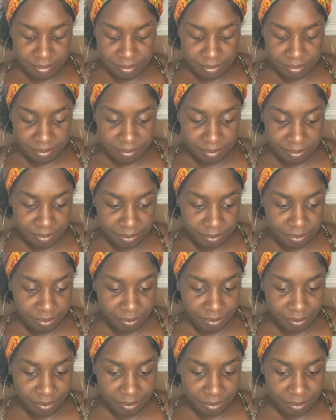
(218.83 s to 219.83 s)

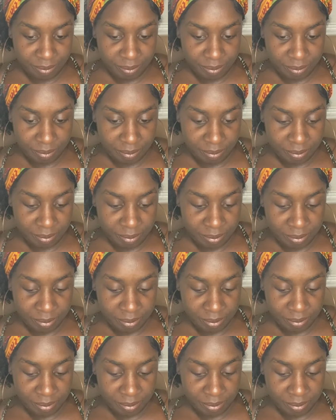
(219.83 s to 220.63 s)
(no one is talking)